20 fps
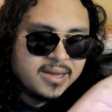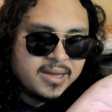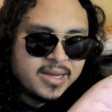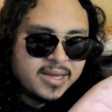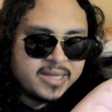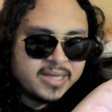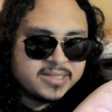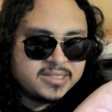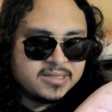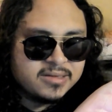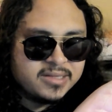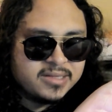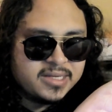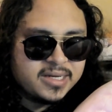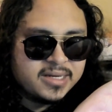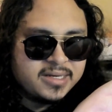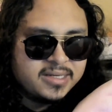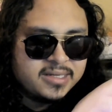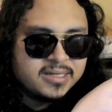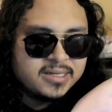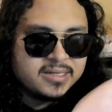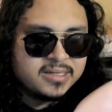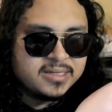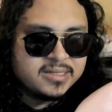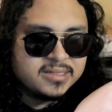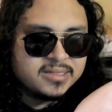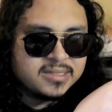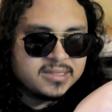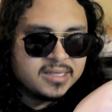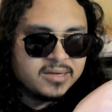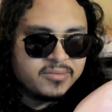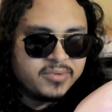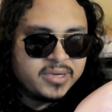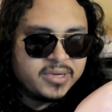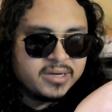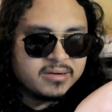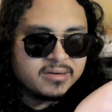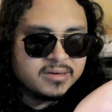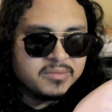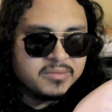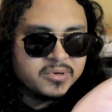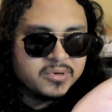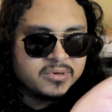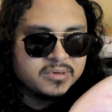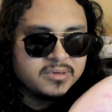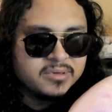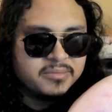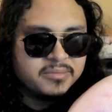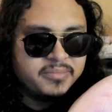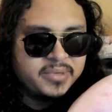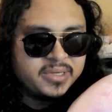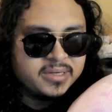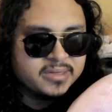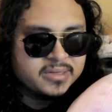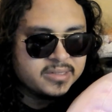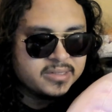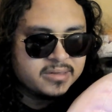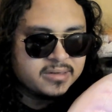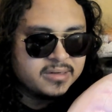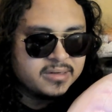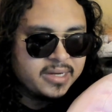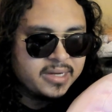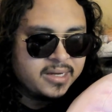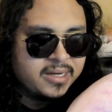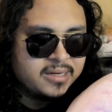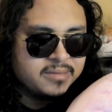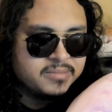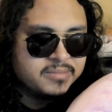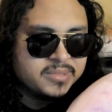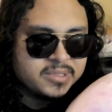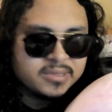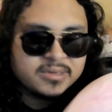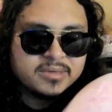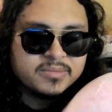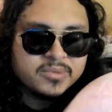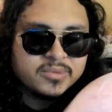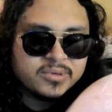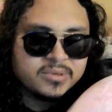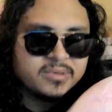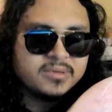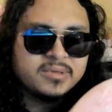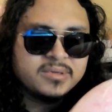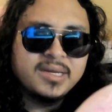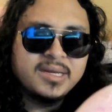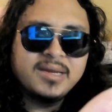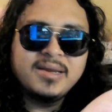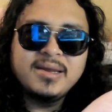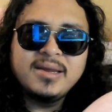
And so the idea is that we are immortal because our atoms are immortal.